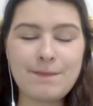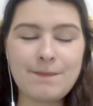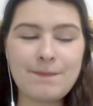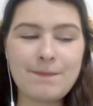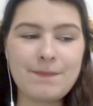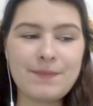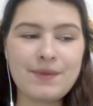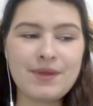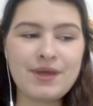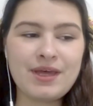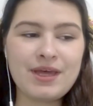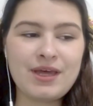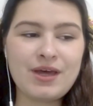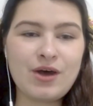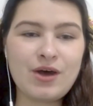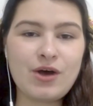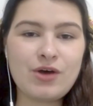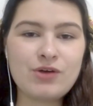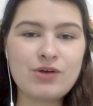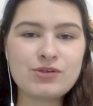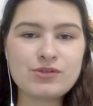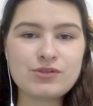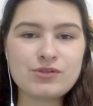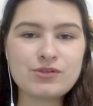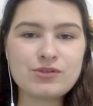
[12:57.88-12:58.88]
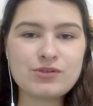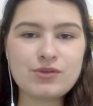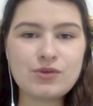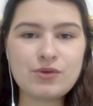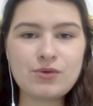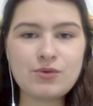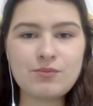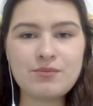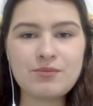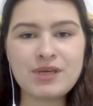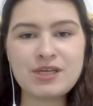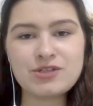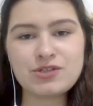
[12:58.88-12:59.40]
But also
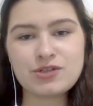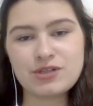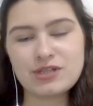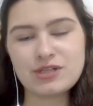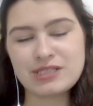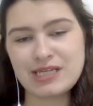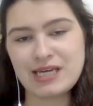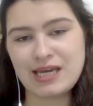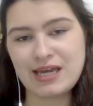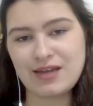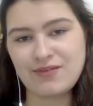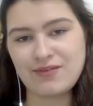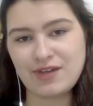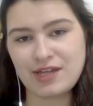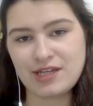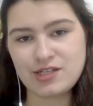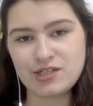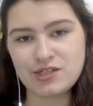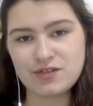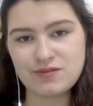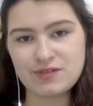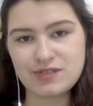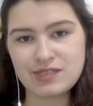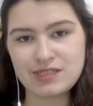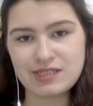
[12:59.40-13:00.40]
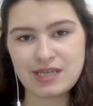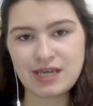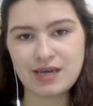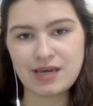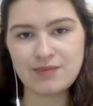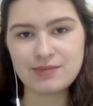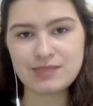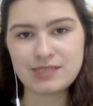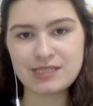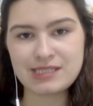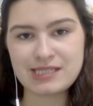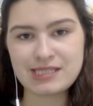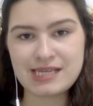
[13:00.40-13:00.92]
make sure to take advantage of this
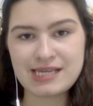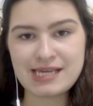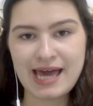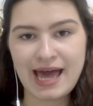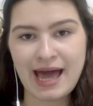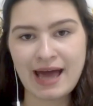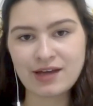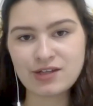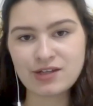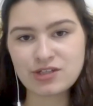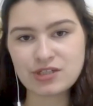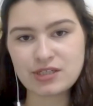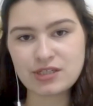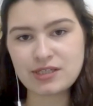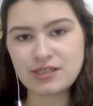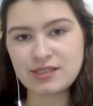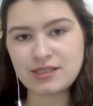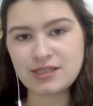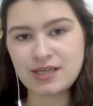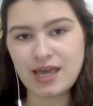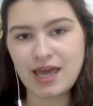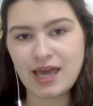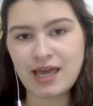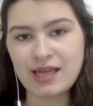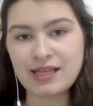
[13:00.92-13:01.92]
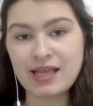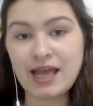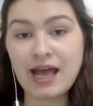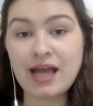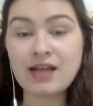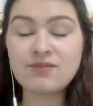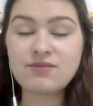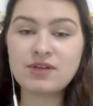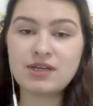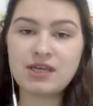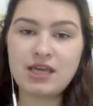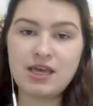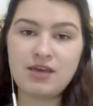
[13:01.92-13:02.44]
time to take action and
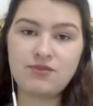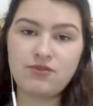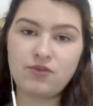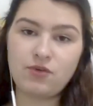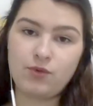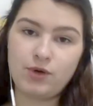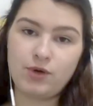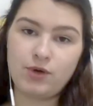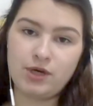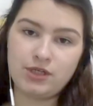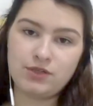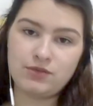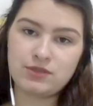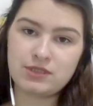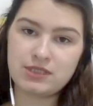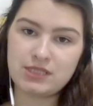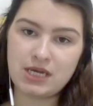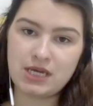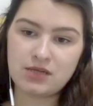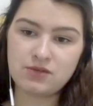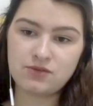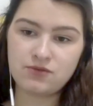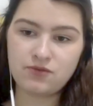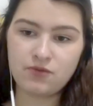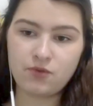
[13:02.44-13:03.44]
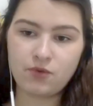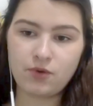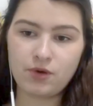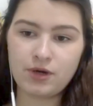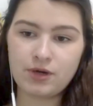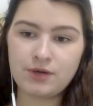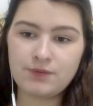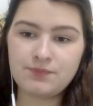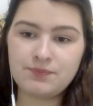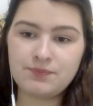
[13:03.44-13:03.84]
advocate for what you stand for.